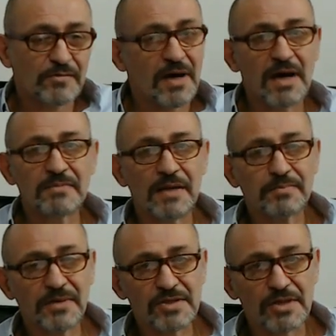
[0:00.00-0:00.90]
for high
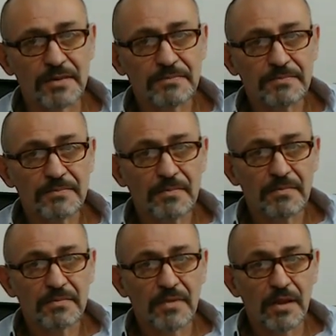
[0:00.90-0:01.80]
blood pressure,
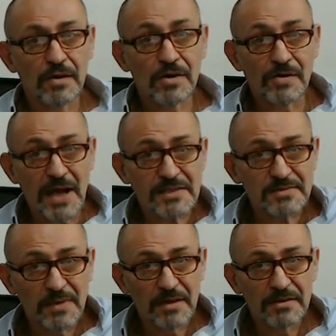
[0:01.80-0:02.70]
or
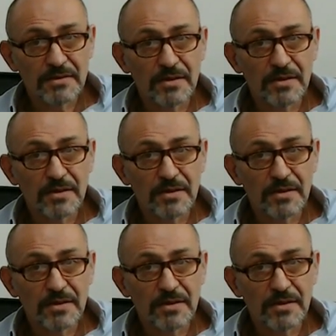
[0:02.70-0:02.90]
asthma,